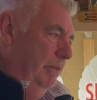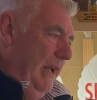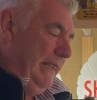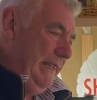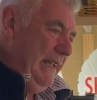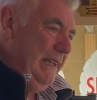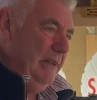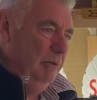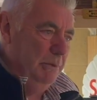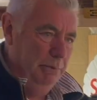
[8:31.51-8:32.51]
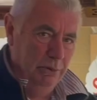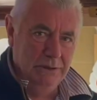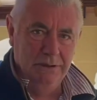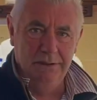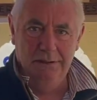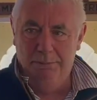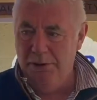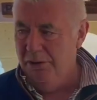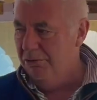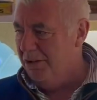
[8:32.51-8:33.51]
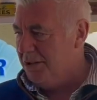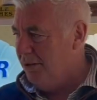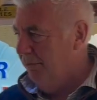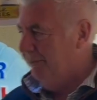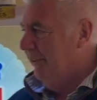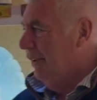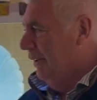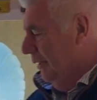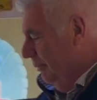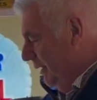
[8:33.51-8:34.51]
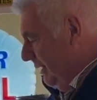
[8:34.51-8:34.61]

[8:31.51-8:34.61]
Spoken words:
Again, it would put the purist off who would